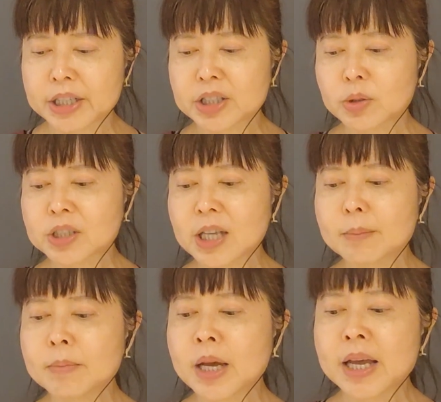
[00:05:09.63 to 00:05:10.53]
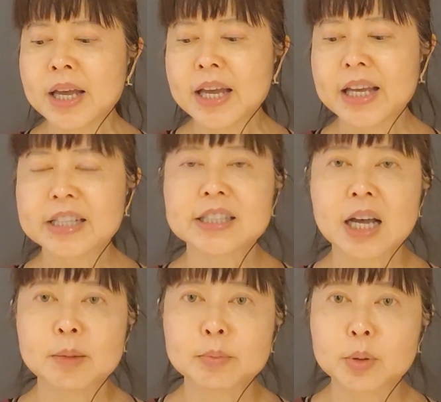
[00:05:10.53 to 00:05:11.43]
So some
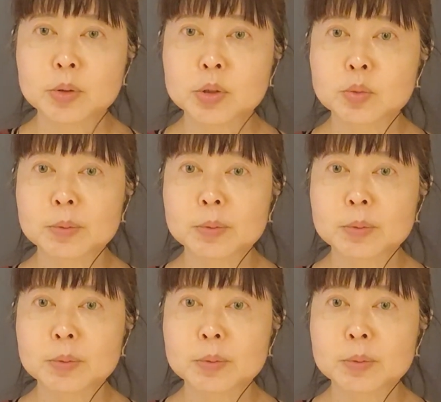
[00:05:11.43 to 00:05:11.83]
examples